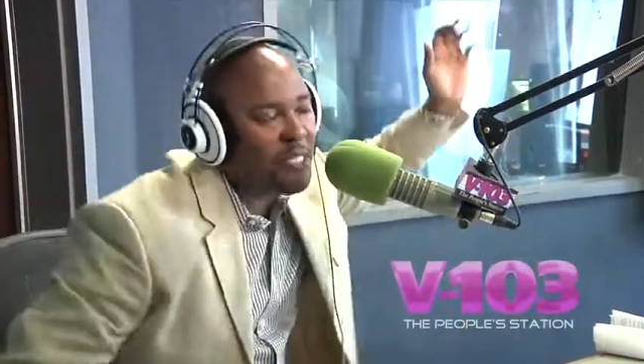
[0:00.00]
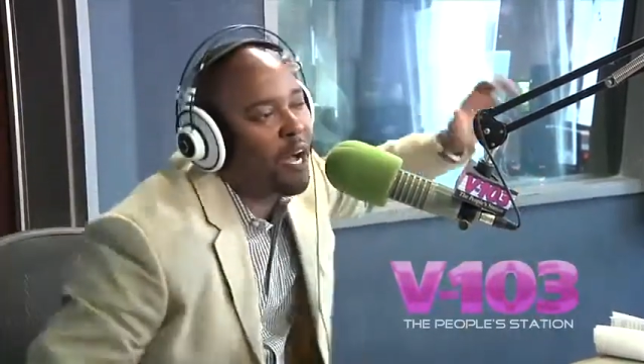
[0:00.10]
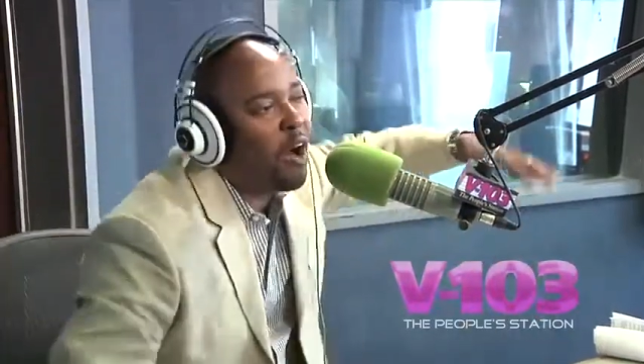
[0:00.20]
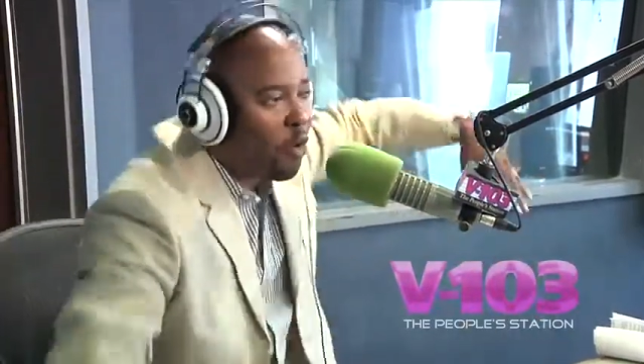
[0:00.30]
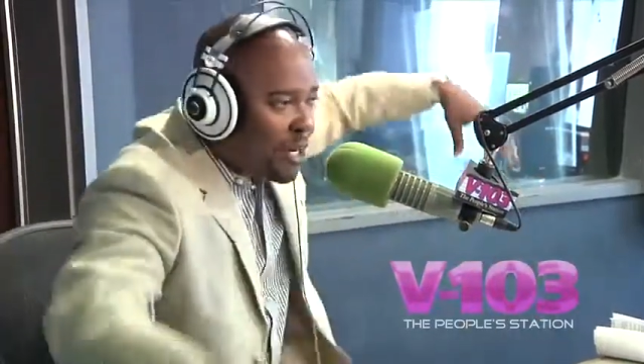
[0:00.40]
the
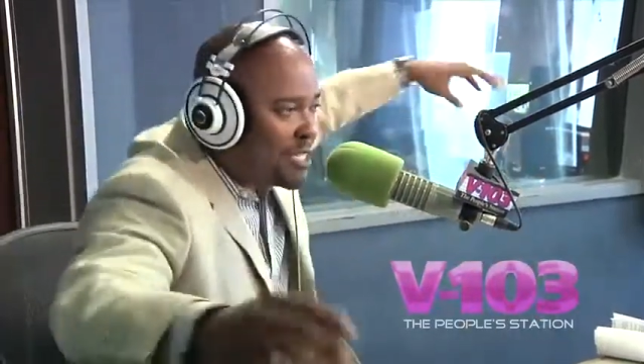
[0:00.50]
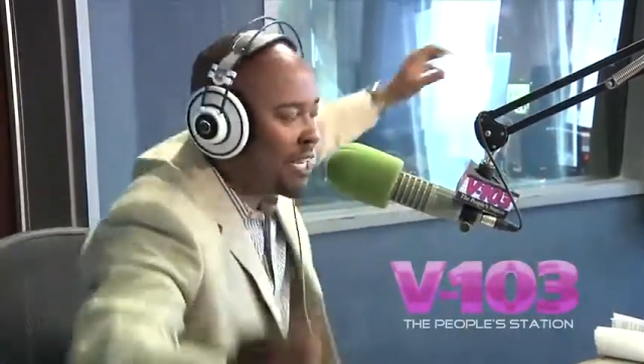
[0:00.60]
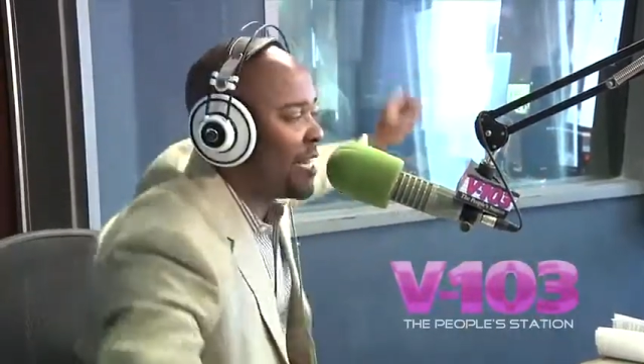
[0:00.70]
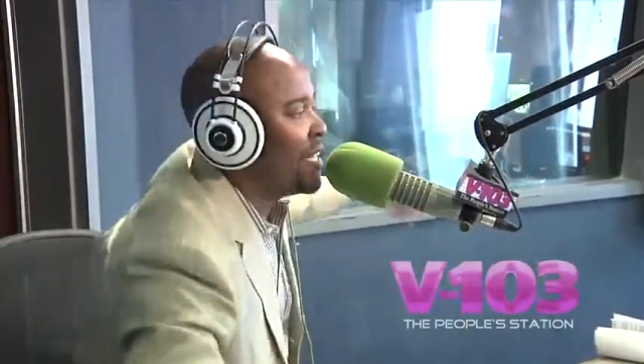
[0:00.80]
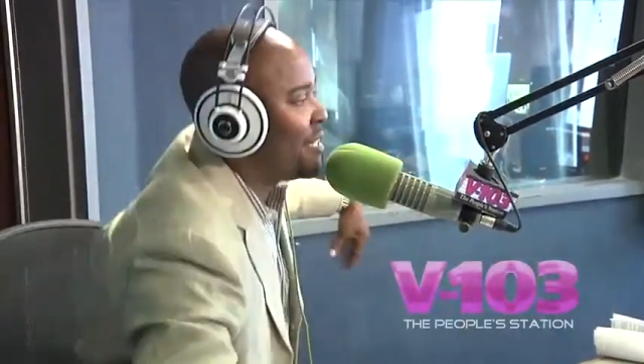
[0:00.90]
horns
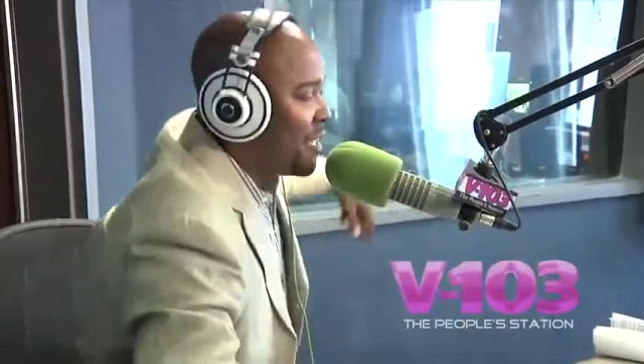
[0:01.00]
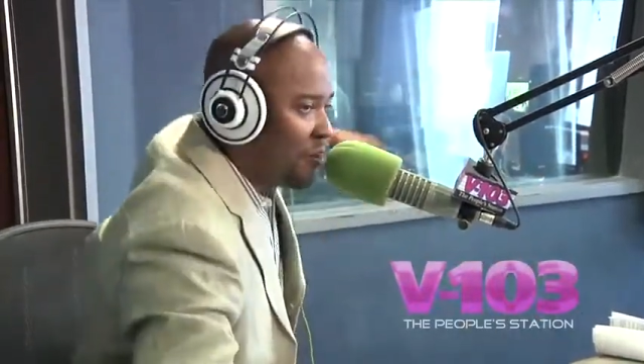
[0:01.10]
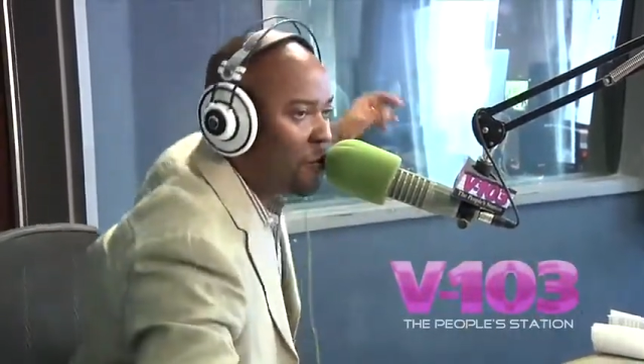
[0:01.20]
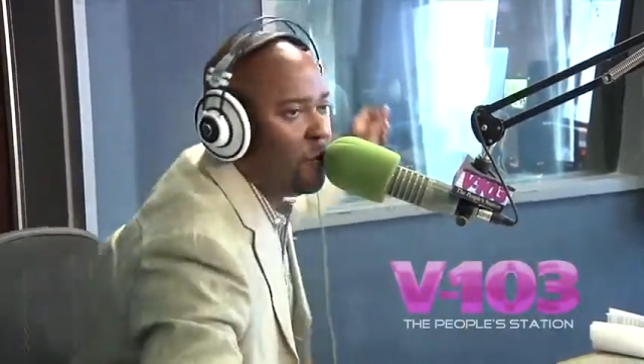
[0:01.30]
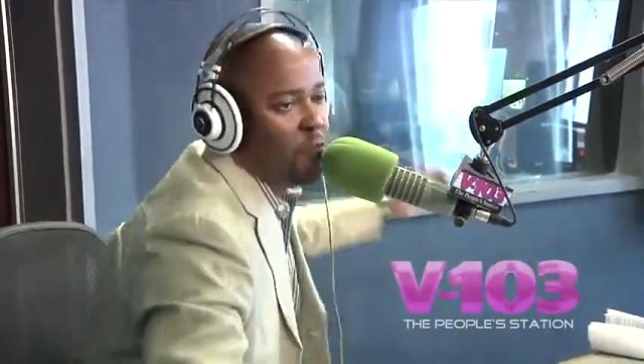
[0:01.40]
in
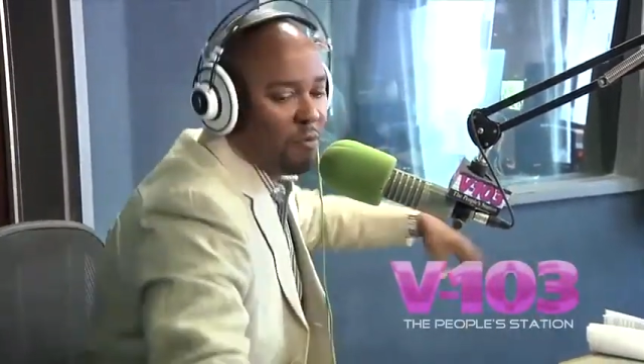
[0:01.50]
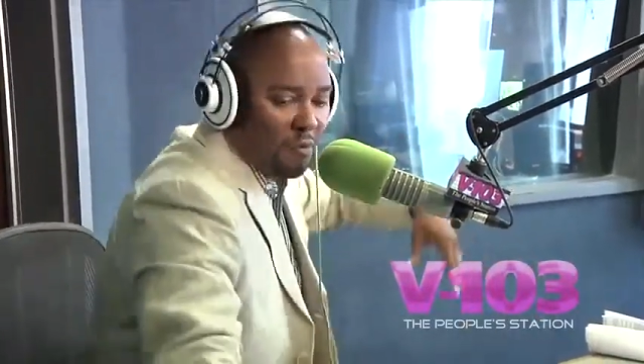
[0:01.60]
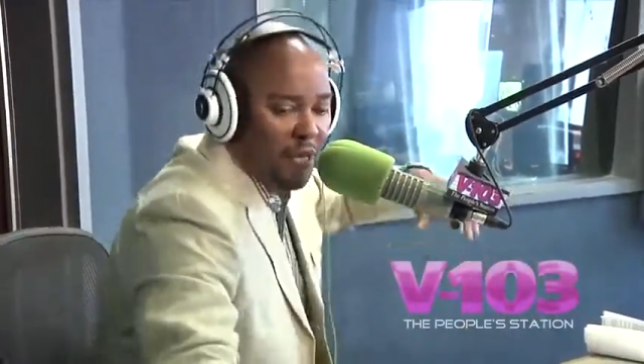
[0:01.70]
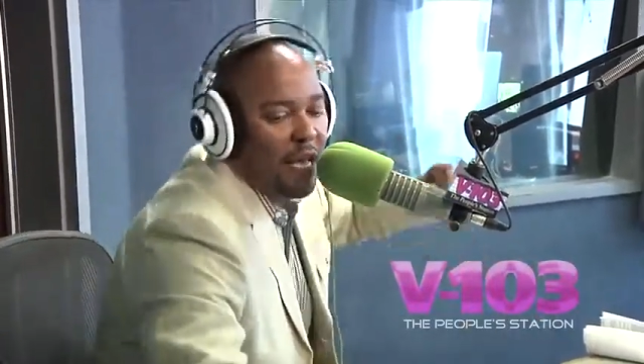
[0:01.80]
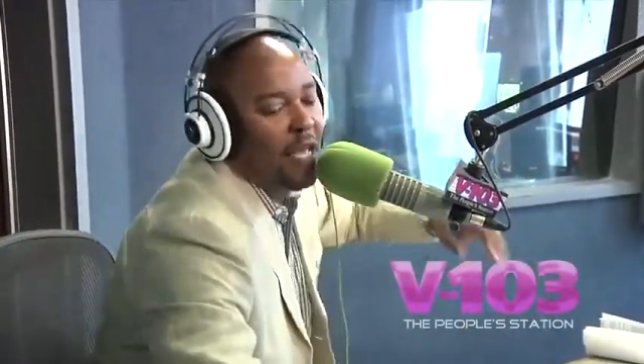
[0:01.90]
ooh.
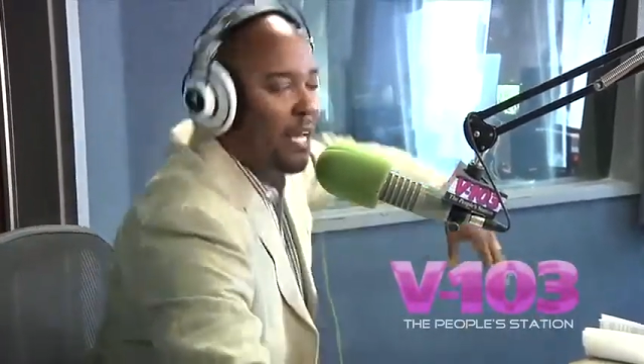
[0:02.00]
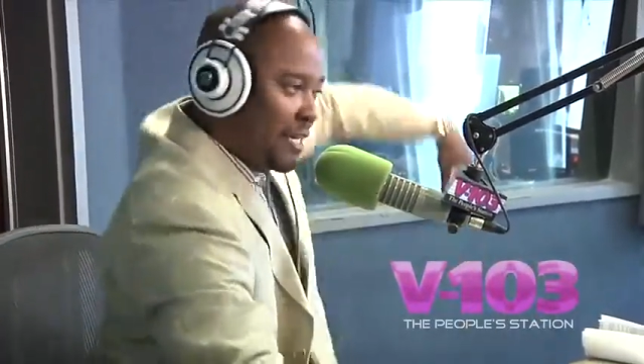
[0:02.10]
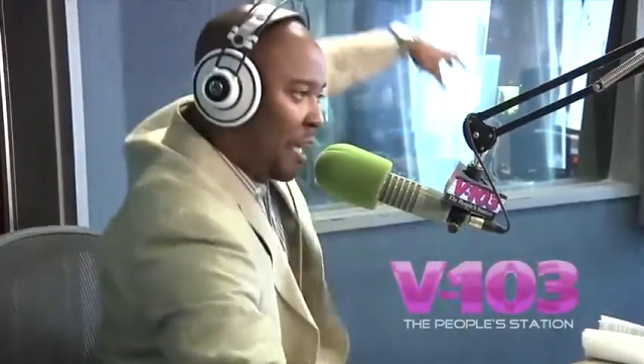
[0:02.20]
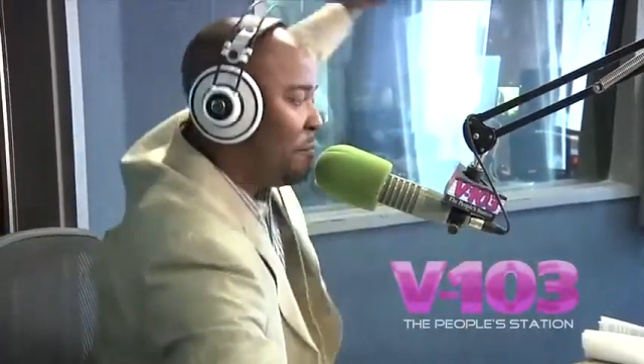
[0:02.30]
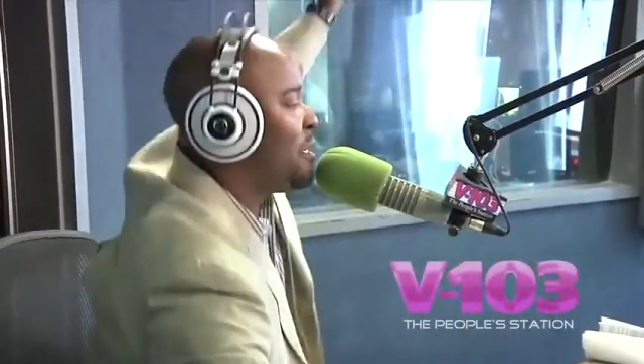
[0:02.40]

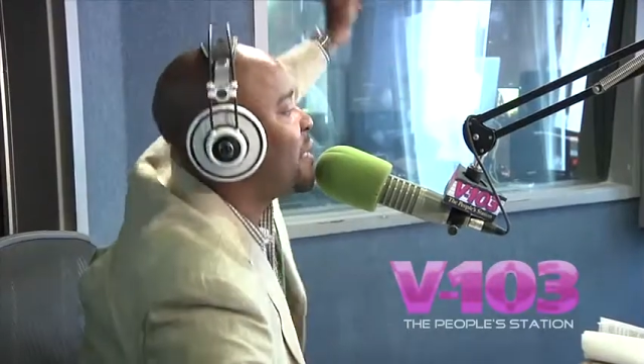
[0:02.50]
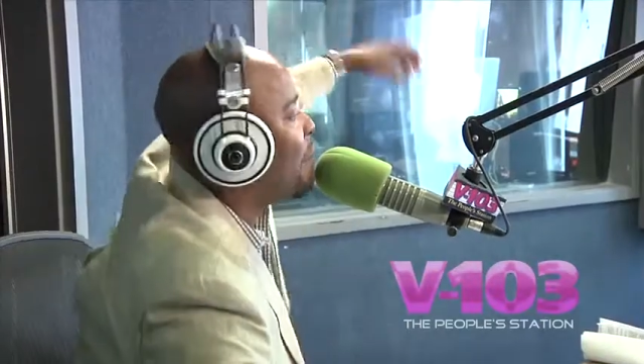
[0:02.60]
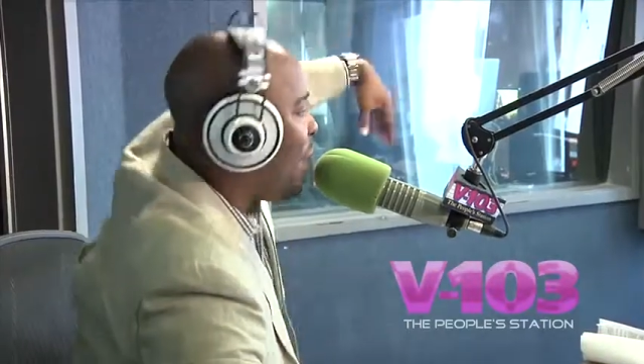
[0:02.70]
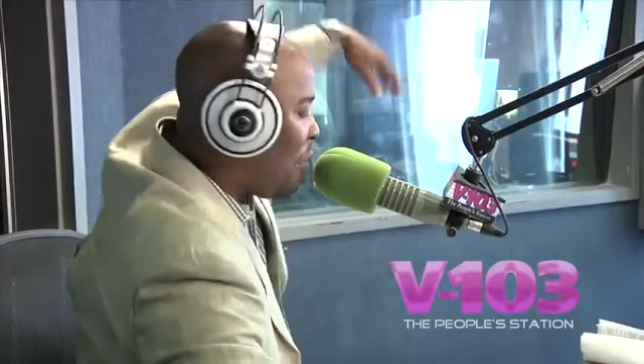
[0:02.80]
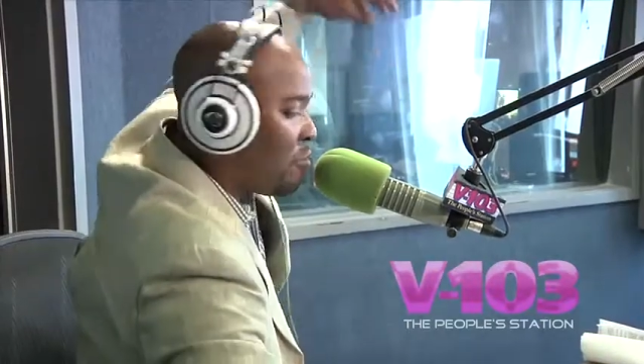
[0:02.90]
Now put
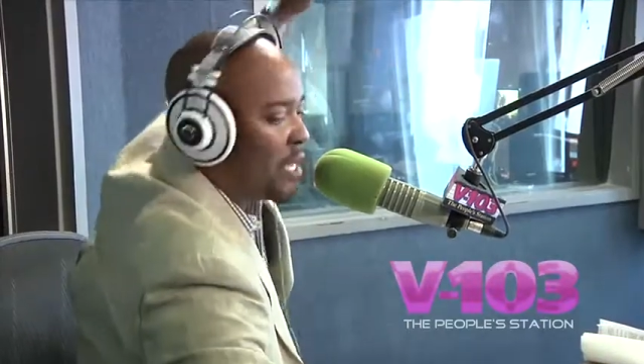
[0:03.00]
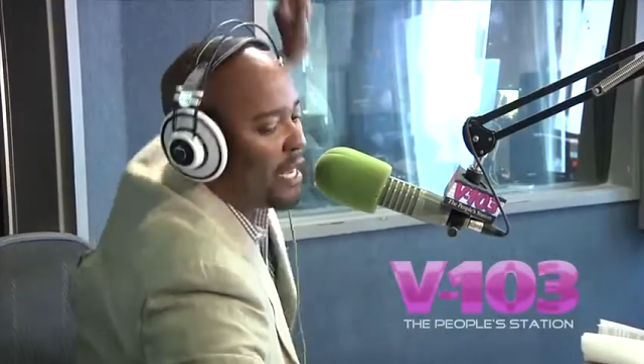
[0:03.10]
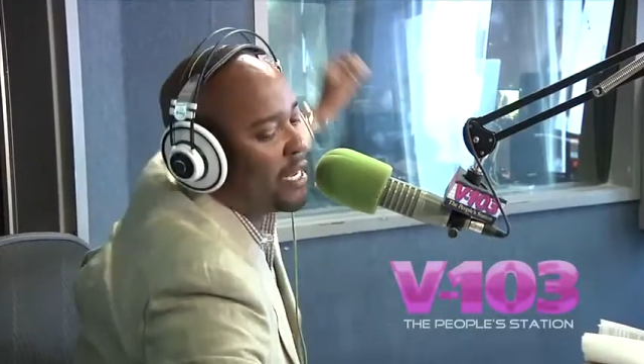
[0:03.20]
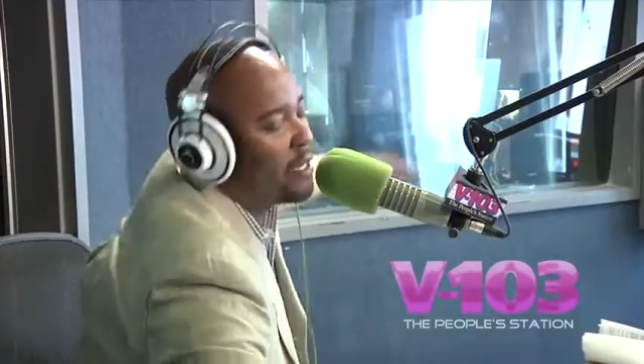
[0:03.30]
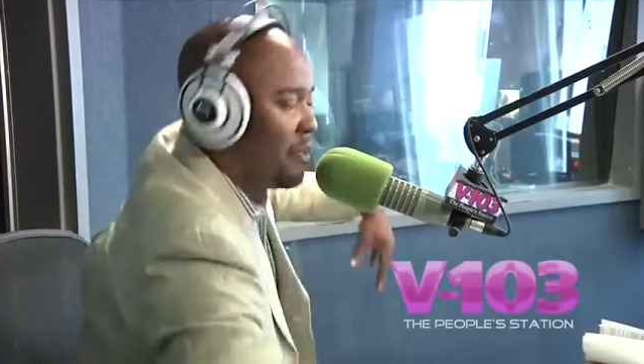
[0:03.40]
the bong
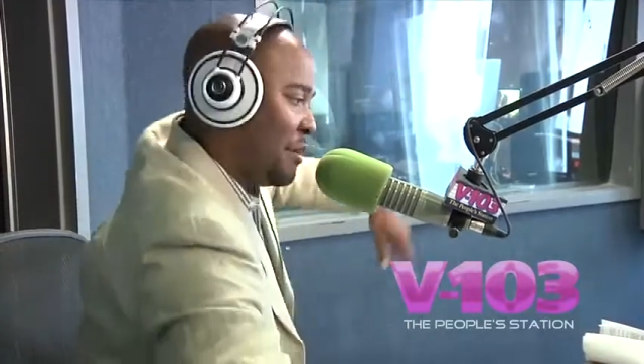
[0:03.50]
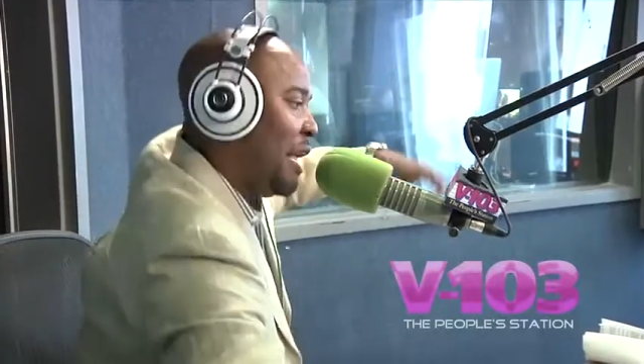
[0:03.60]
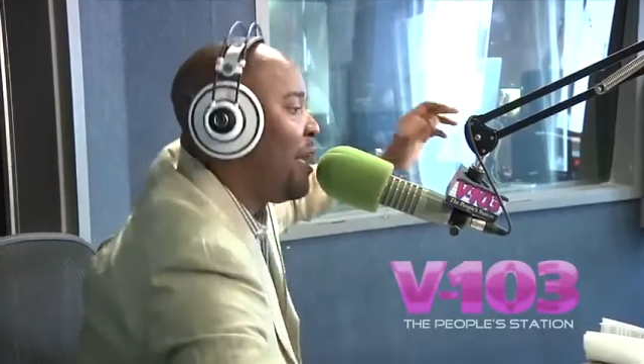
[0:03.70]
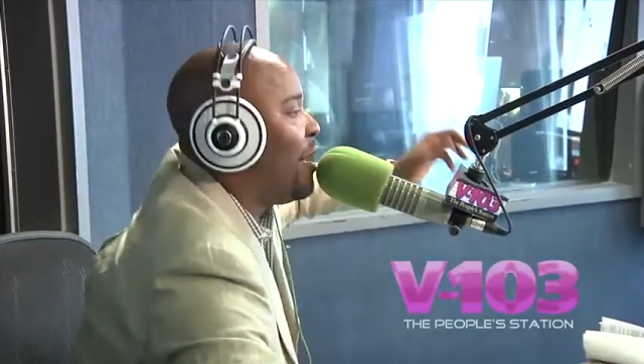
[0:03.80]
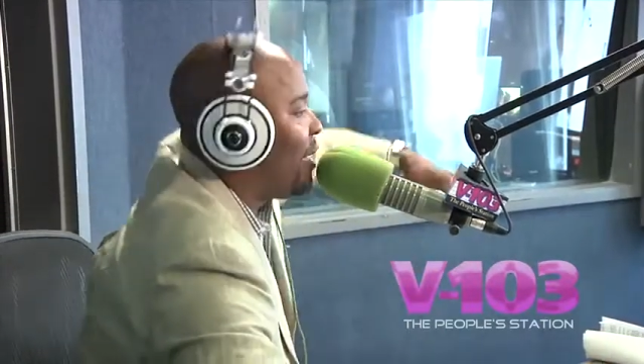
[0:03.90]
in
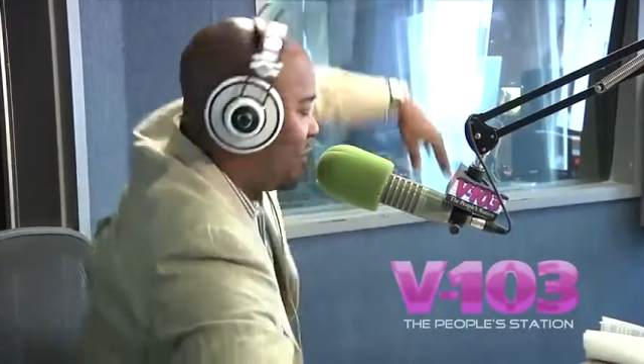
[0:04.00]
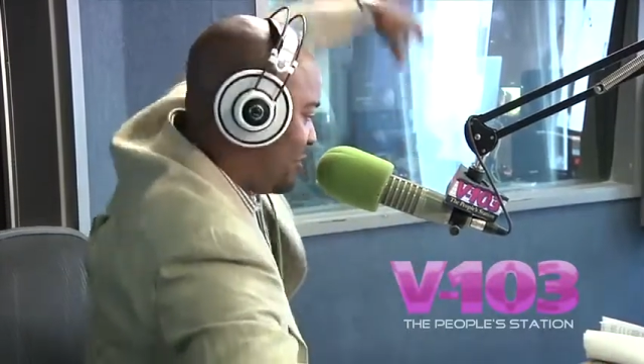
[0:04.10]
oh.